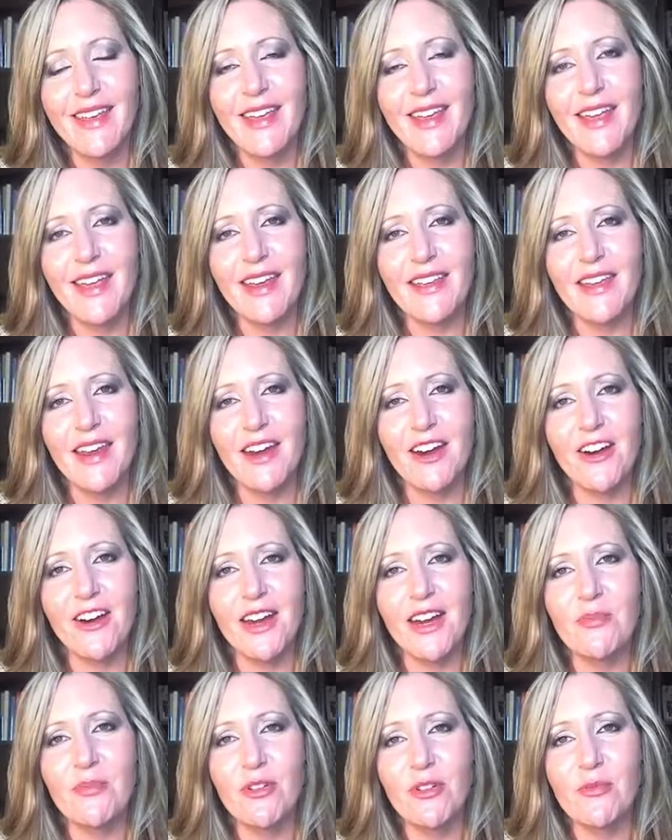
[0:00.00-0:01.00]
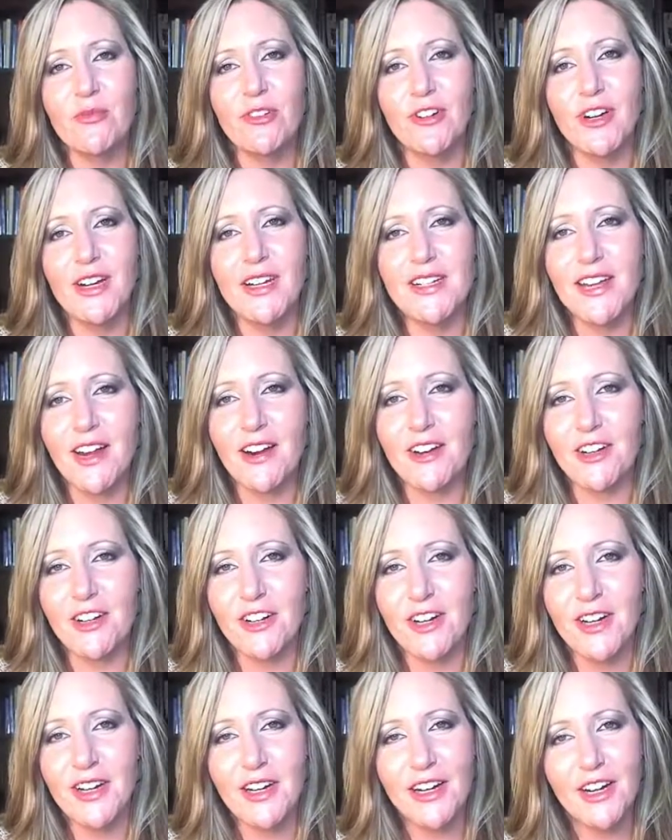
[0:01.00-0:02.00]
Hey there, April Marie Tucker
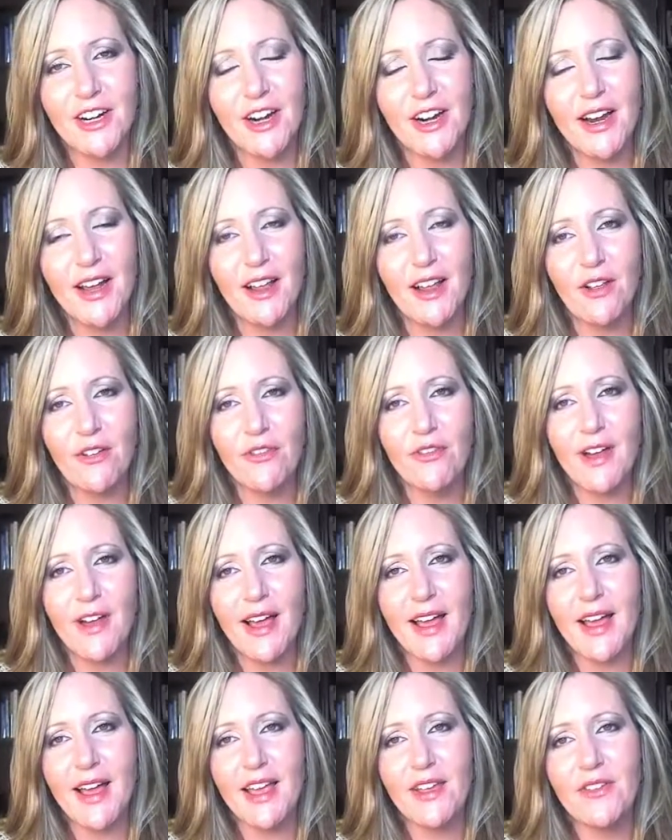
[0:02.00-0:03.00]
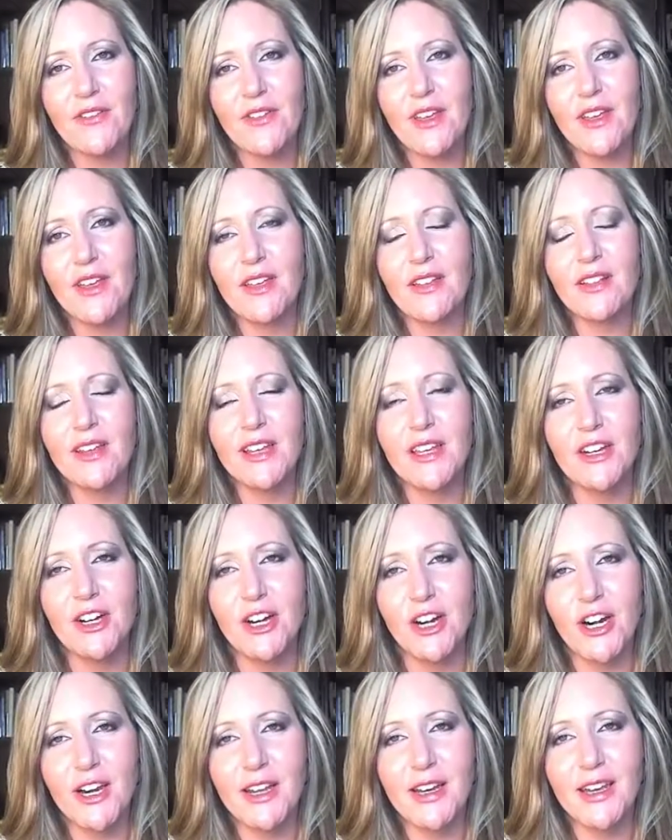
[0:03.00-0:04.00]
here, L5
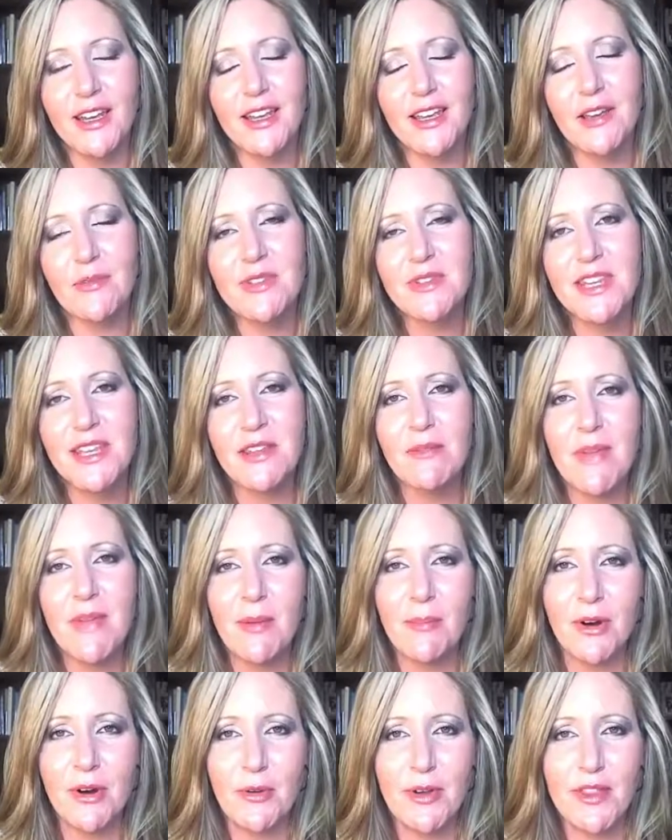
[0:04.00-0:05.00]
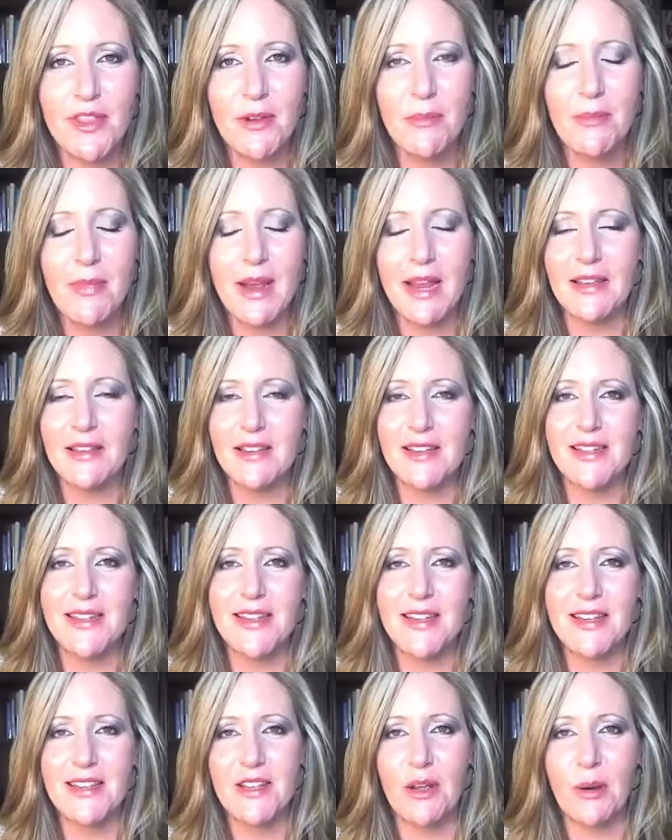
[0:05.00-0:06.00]
leader and EMT member within My Lid
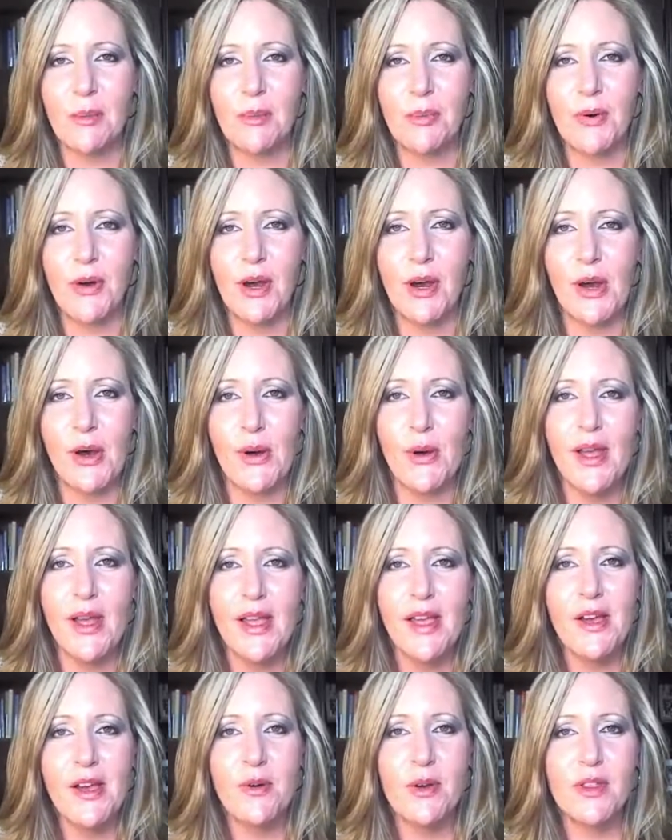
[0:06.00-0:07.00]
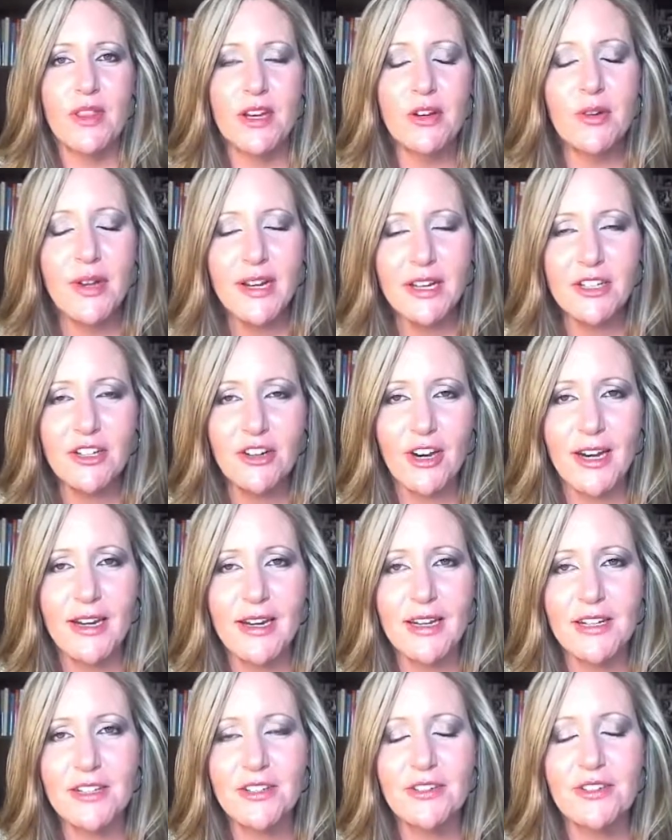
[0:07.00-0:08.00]
System Pro with a quick
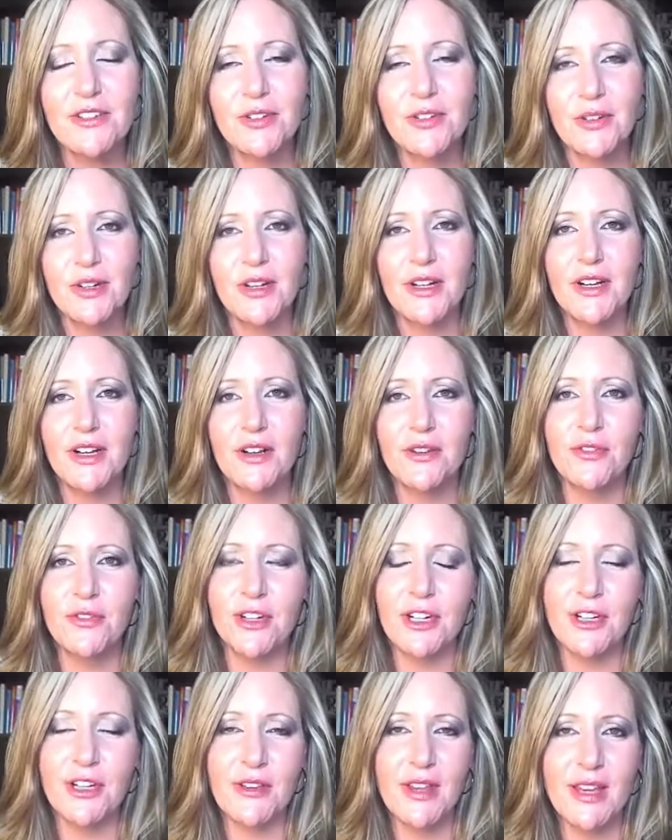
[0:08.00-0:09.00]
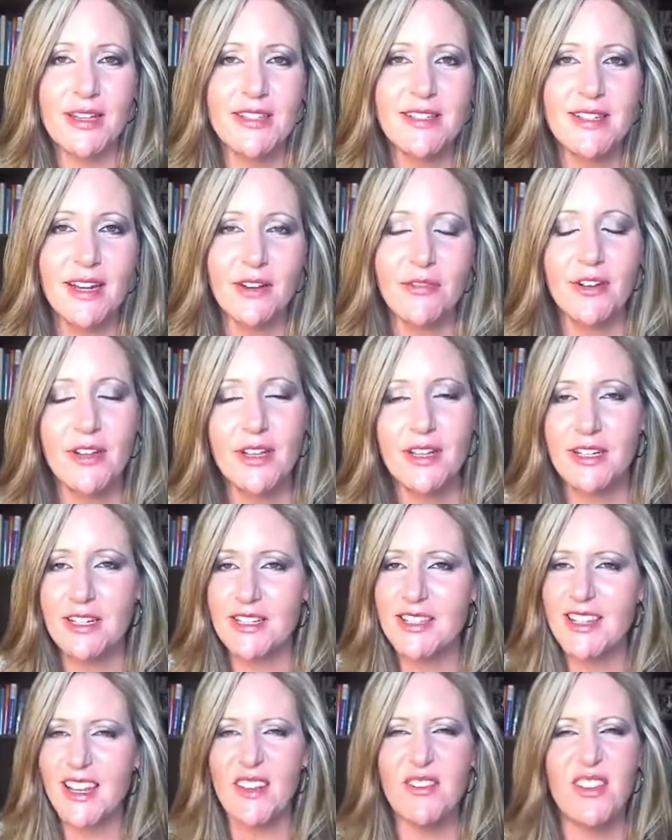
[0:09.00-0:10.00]
training tutorial for you that's definitely going to
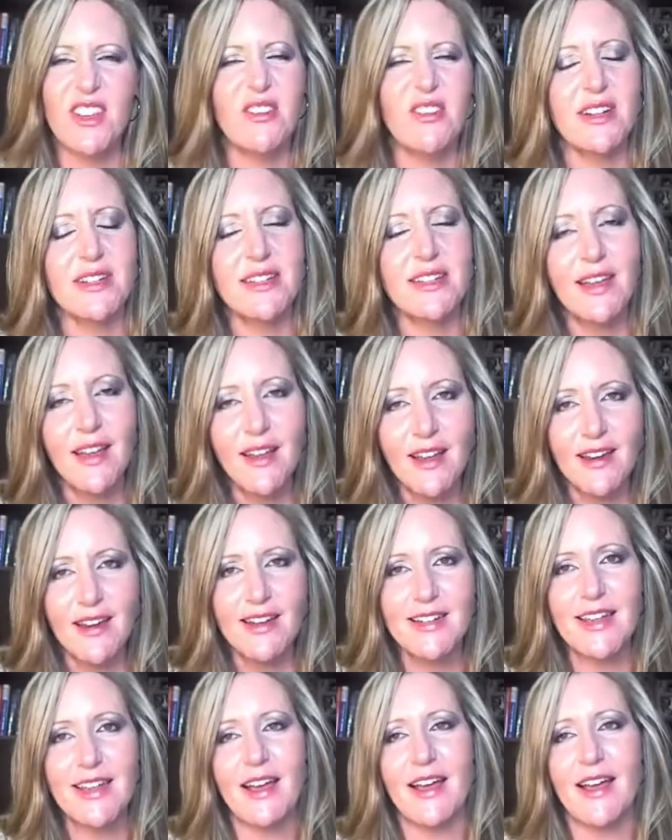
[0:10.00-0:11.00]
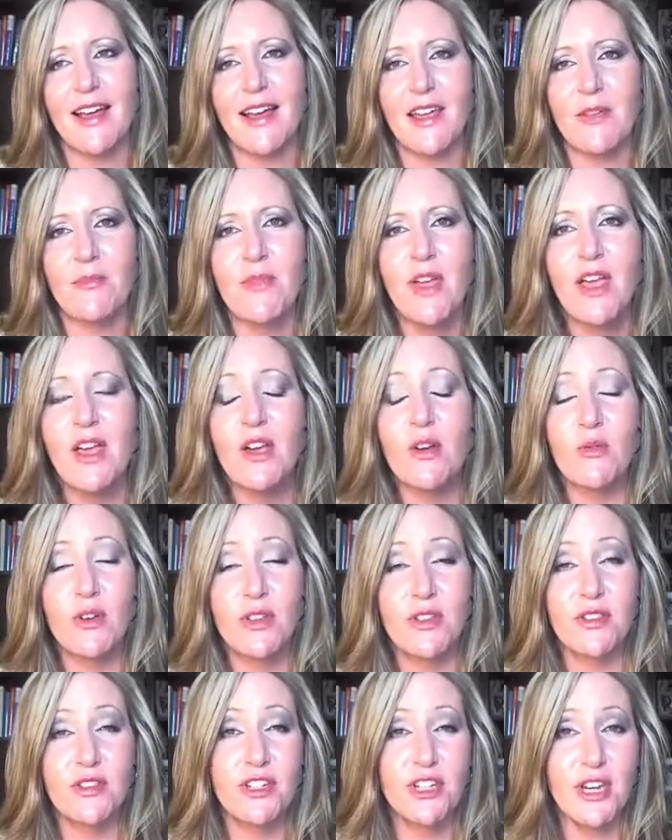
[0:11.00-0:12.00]
save you a ton of time
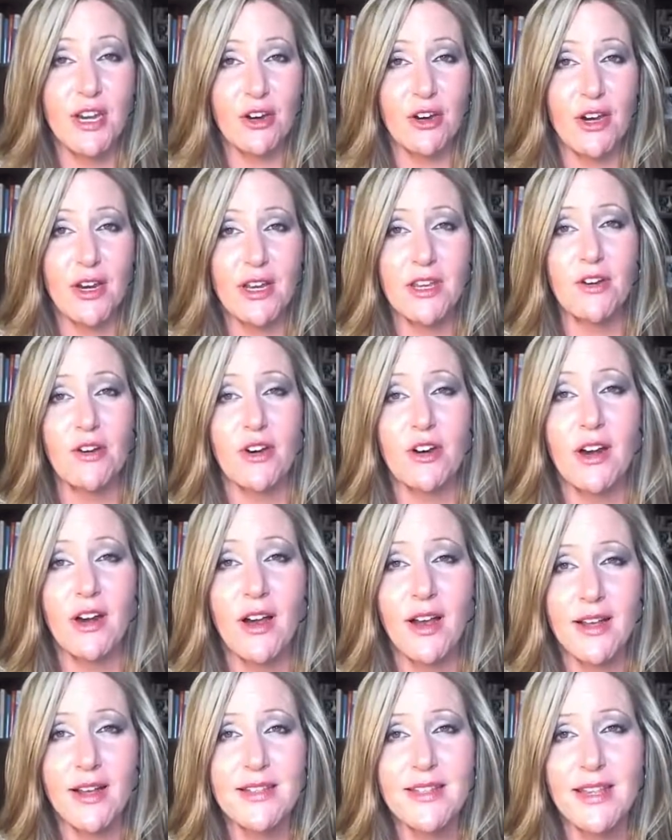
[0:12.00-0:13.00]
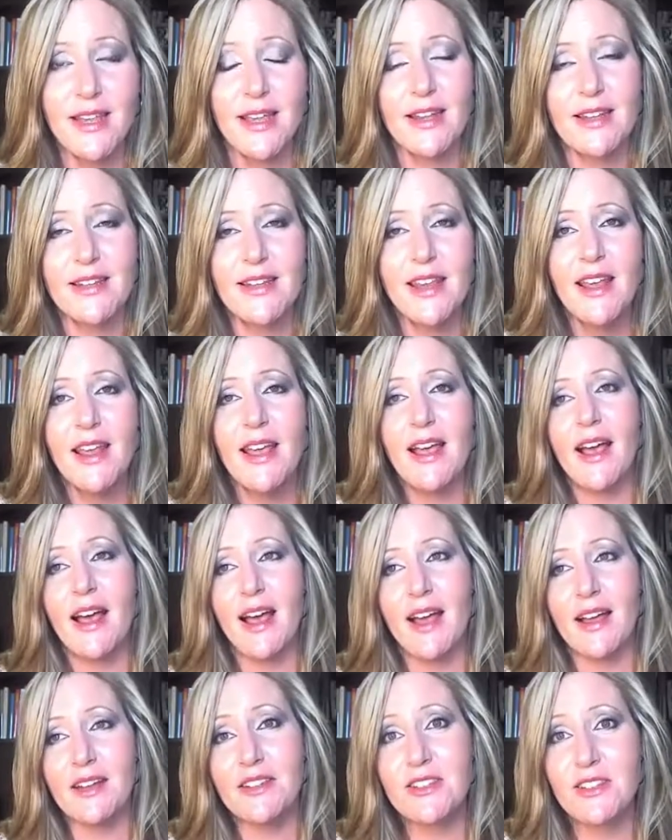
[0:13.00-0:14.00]
with sharing your content
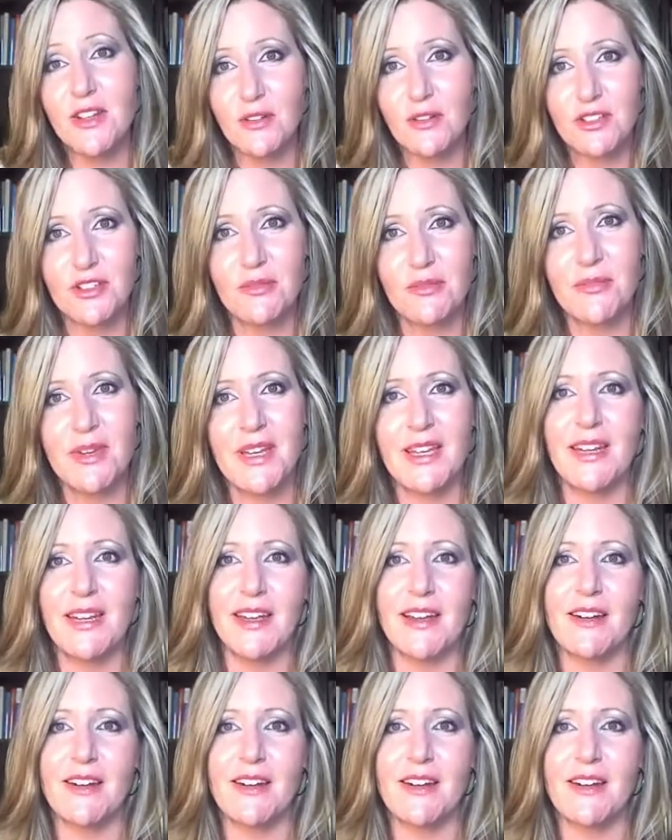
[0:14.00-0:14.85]
on social media.